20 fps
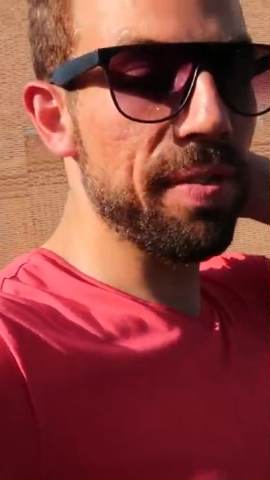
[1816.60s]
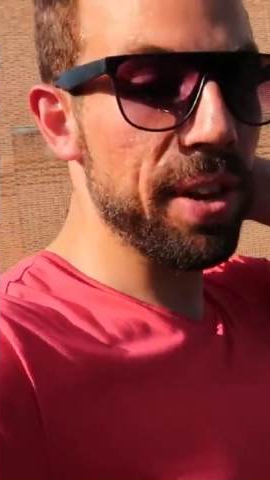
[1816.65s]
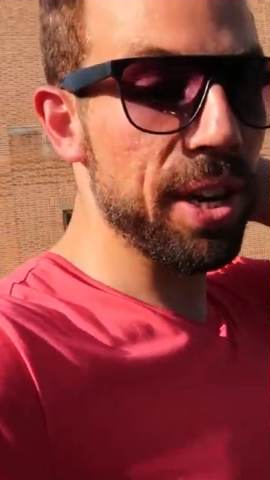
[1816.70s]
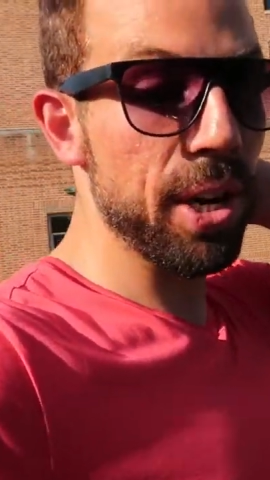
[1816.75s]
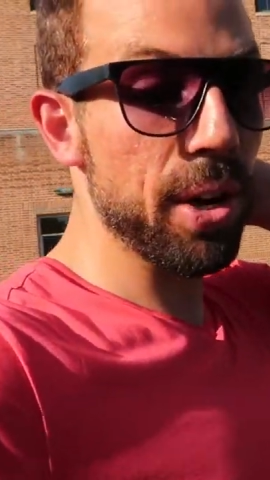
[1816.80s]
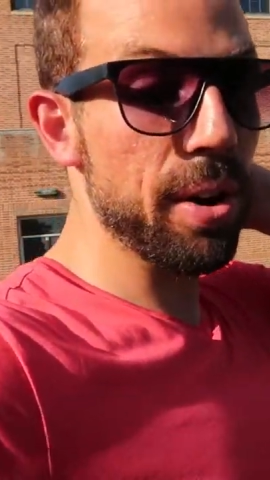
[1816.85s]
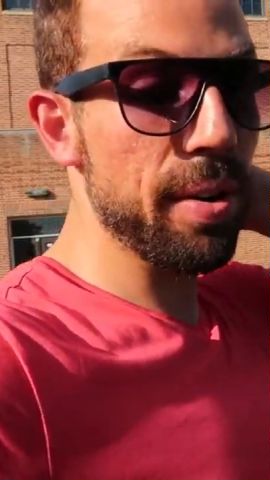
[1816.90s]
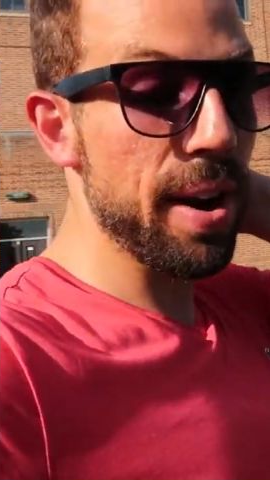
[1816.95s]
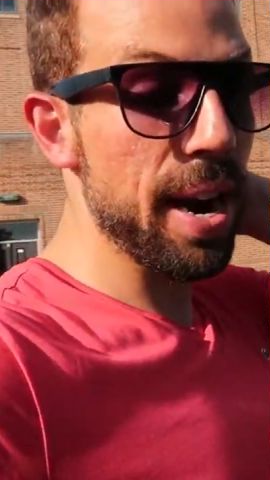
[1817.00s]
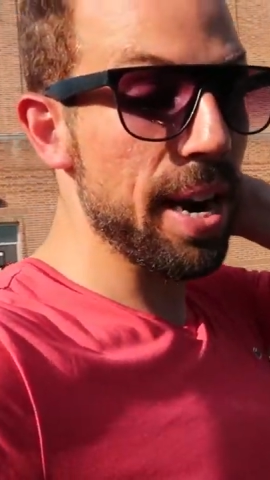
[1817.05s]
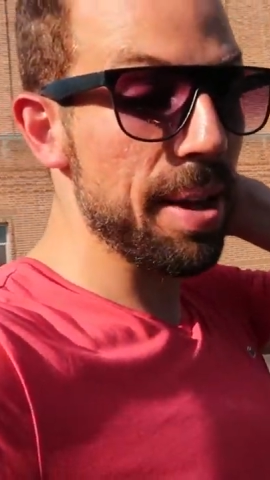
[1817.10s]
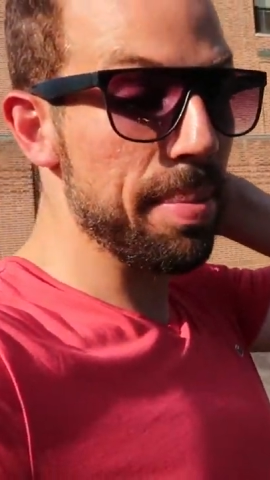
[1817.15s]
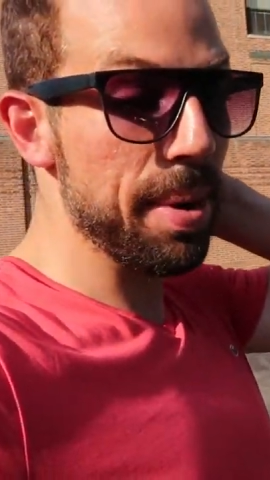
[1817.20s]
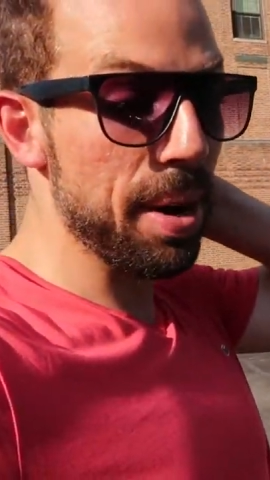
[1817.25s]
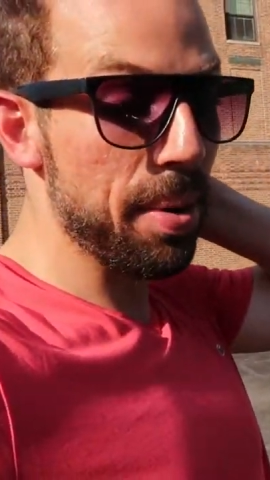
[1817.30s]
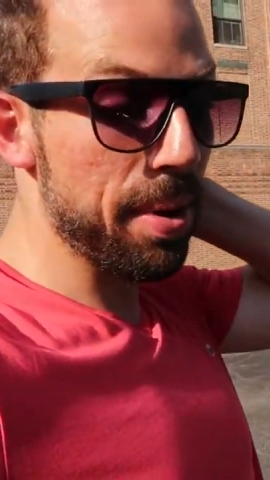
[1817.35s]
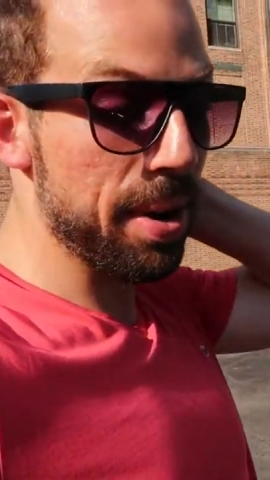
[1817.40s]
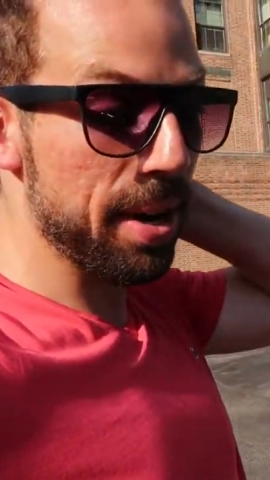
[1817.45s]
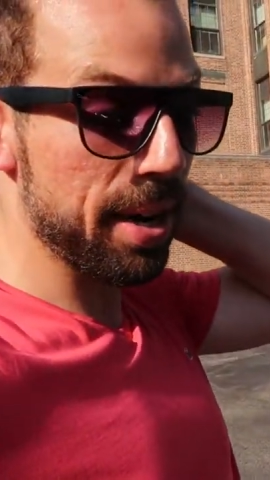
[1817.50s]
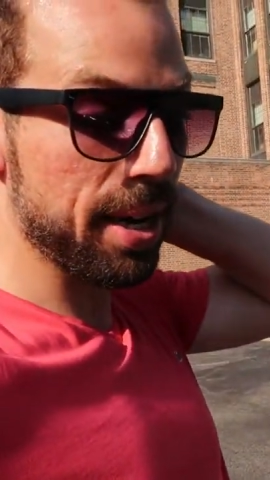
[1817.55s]
the video already,
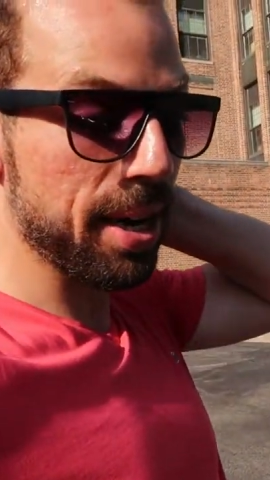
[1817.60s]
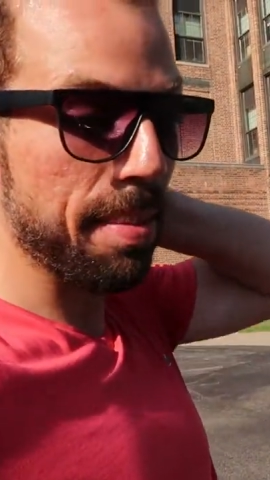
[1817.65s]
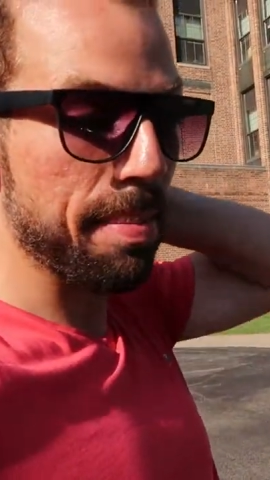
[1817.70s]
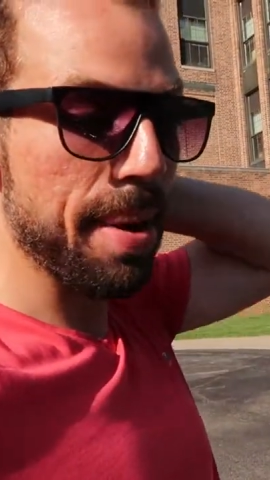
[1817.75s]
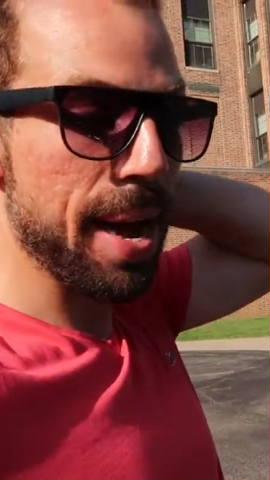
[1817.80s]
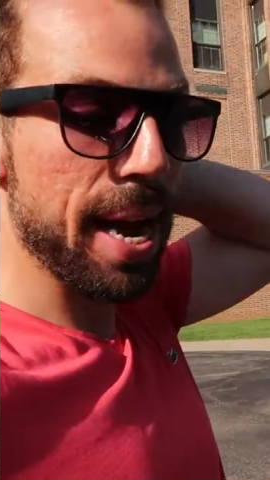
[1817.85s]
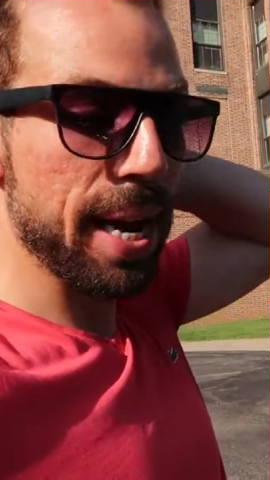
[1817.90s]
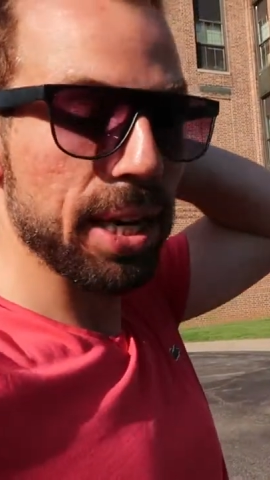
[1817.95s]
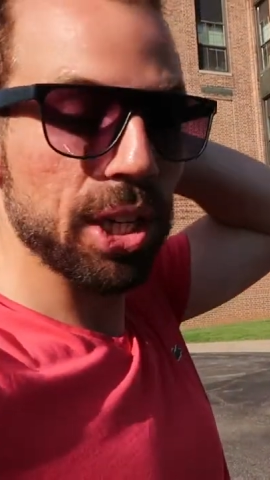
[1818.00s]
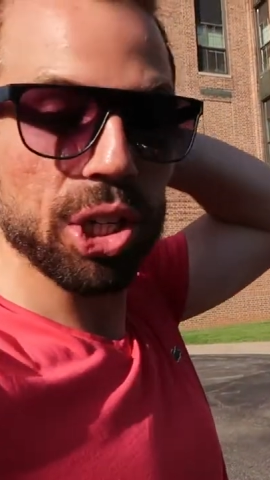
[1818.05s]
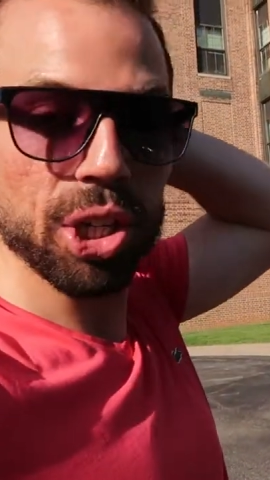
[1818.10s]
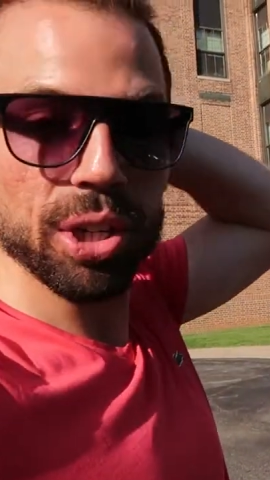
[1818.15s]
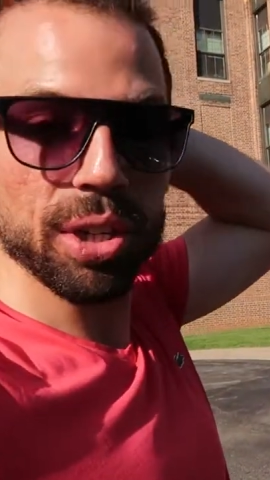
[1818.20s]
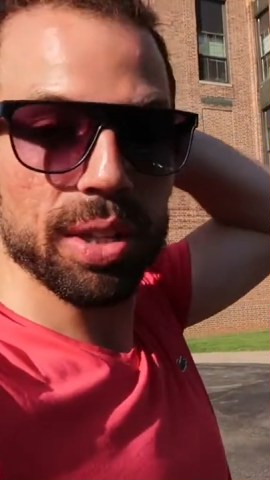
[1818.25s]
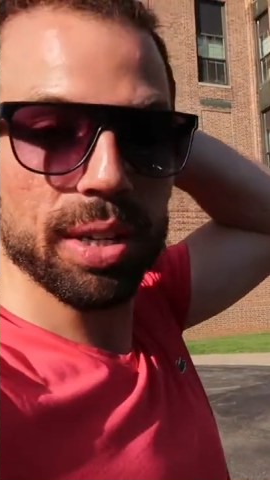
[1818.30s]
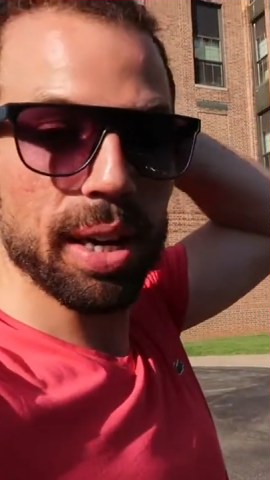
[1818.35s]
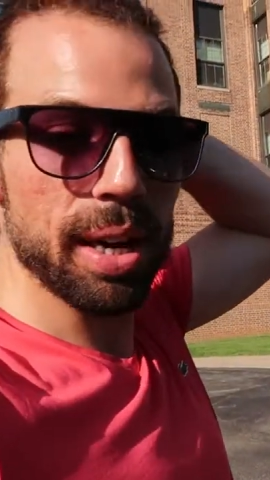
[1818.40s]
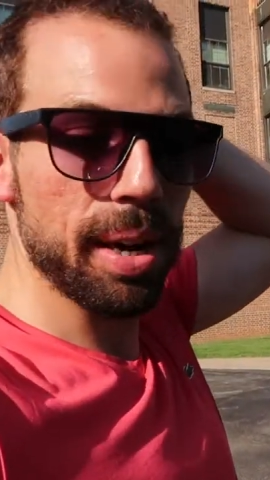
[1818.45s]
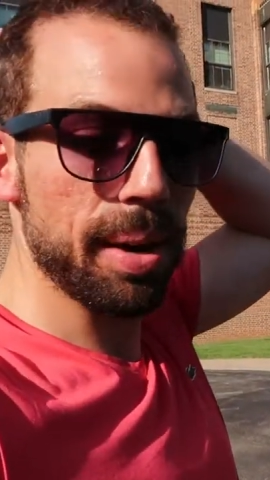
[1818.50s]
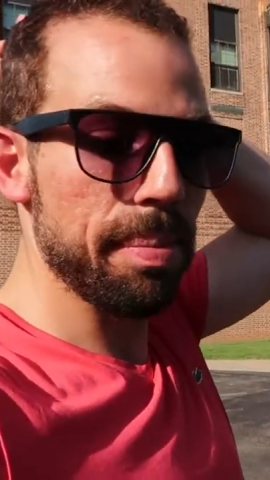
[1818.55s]
but I wanted to come back and
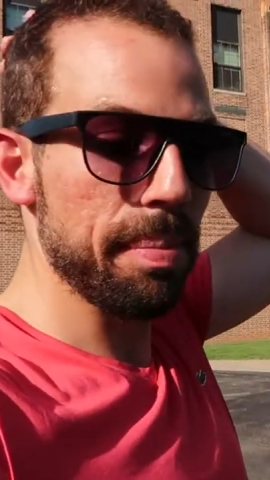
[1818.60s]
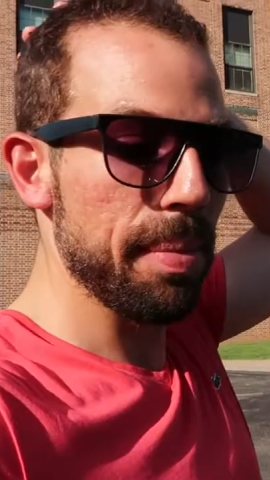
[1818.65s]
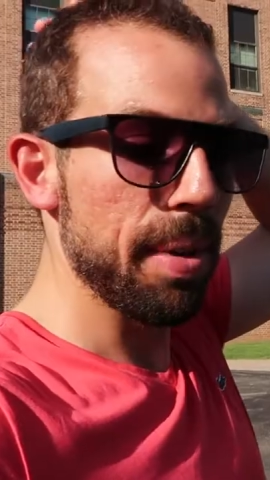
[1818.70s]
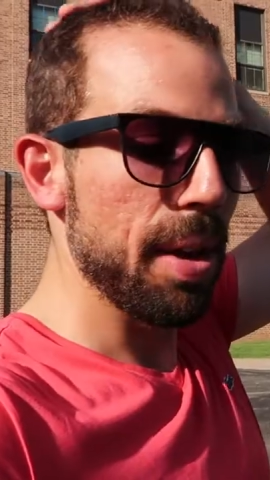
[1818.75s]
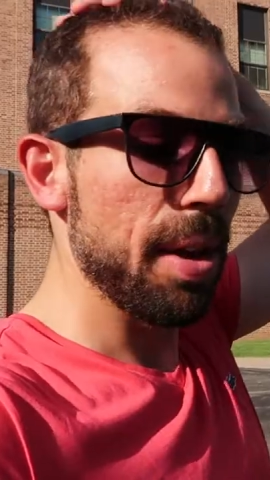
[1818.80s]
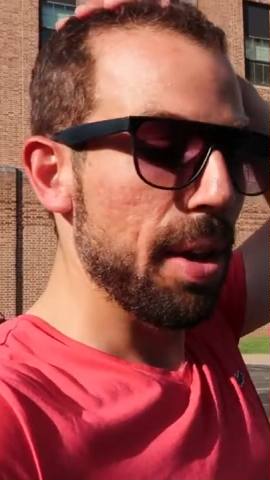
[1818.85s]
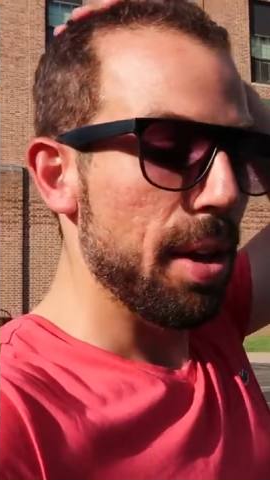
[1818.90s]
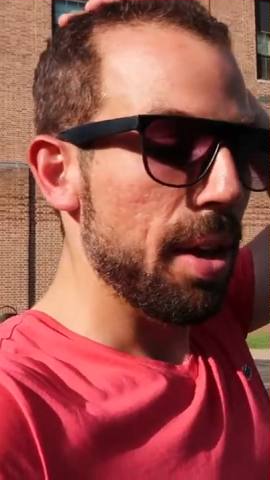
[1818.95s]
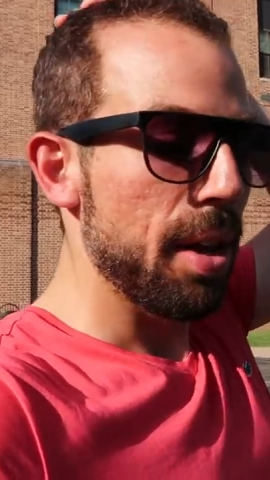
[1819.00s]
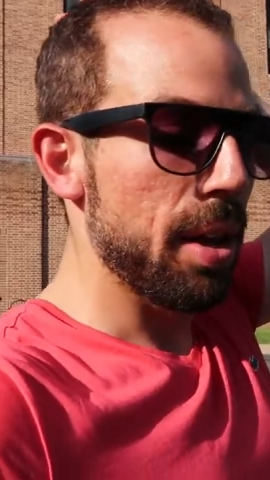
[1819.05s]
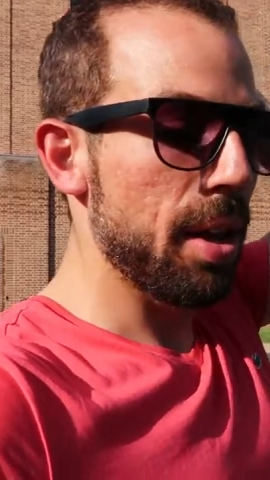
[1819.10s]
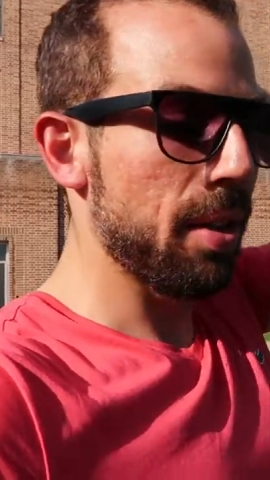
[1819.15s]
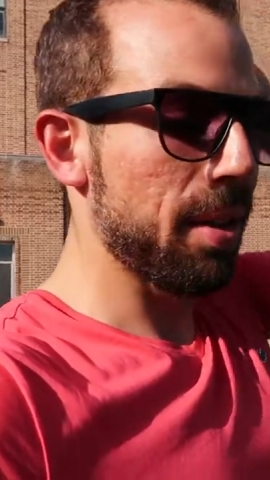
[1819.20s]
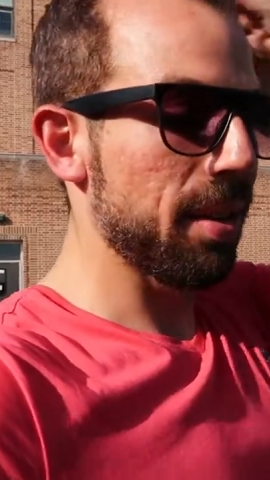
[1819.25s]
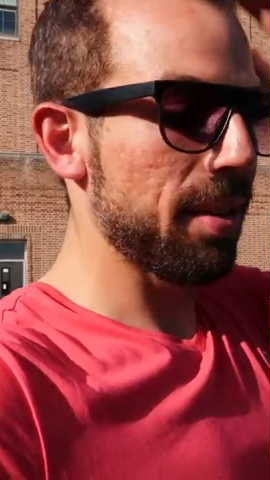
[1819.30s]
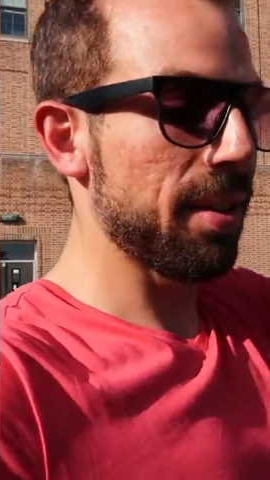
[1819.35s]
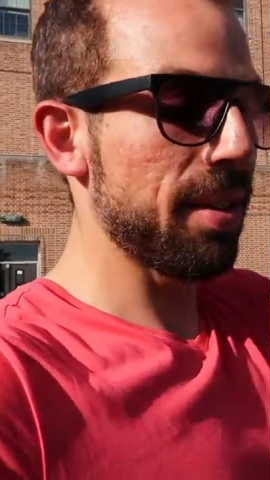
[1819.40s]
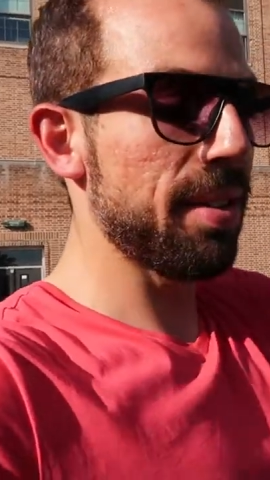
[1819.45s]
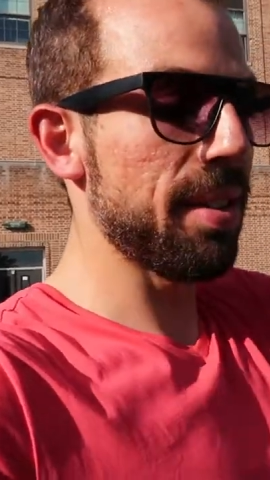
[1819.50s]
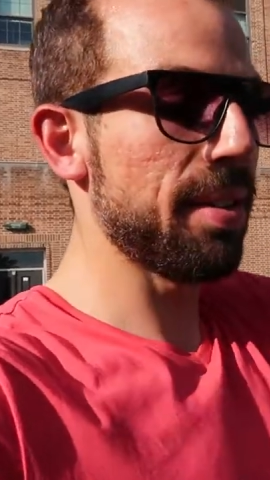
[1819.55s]
just um, you know,
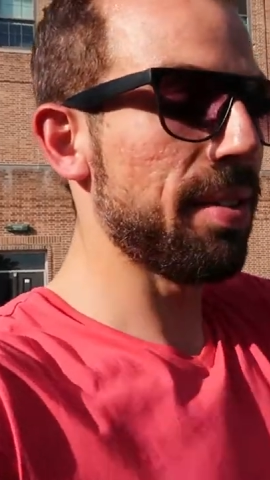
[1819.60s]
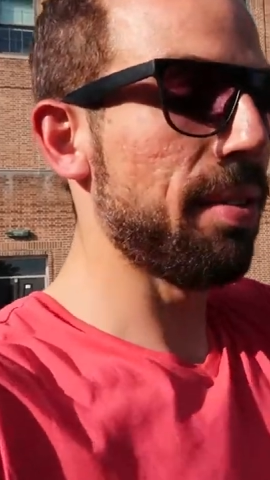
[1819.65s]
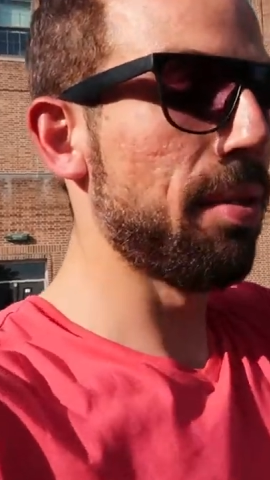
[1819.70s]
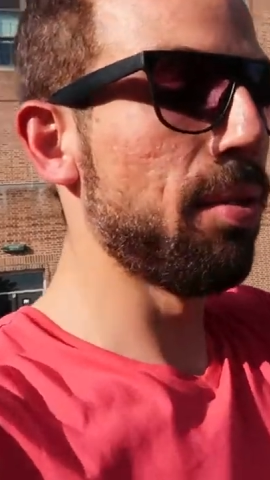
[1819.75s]
because this is